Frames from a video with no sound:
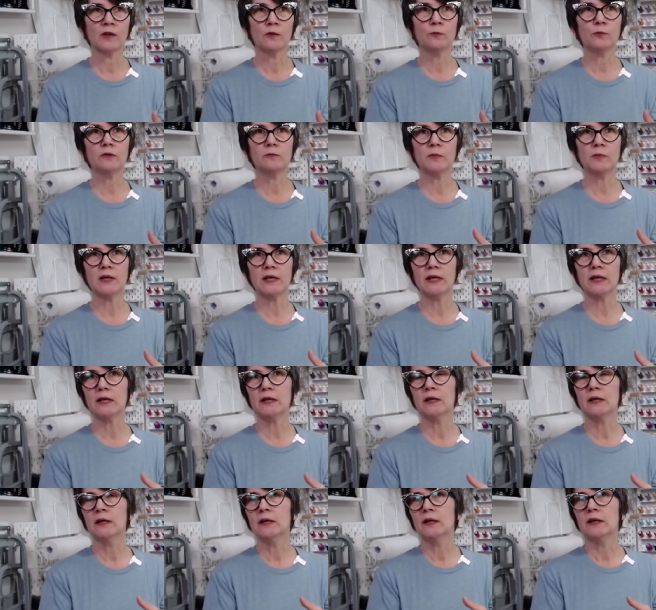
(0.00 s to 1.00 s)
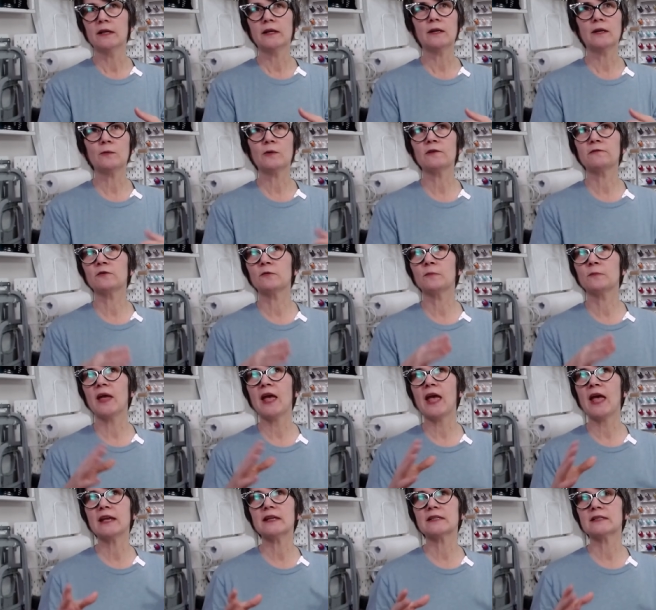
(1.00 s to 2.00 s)
would be anywhere from
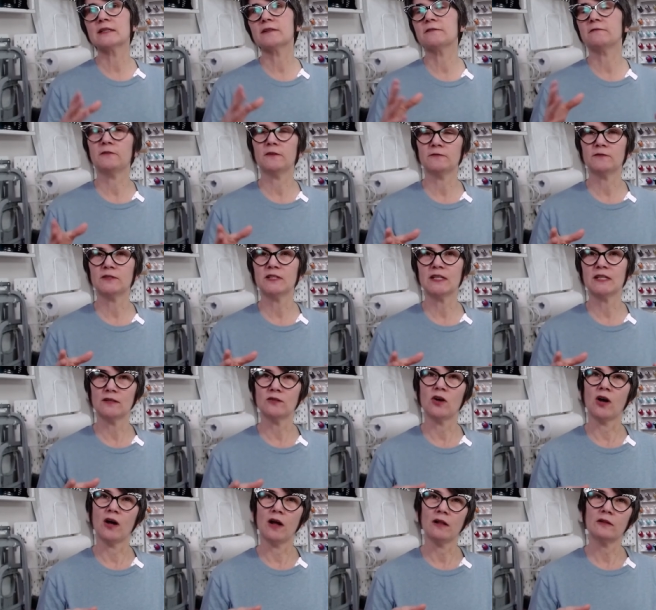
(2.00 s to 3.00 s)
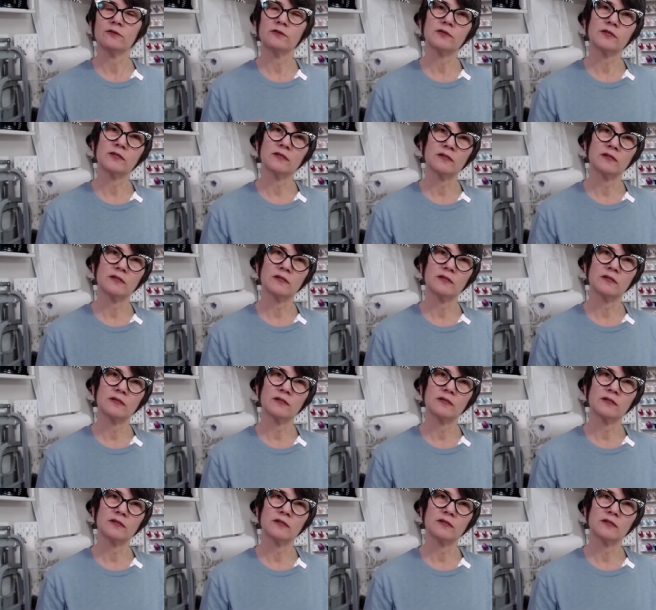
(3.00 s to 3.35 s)
eight to $15.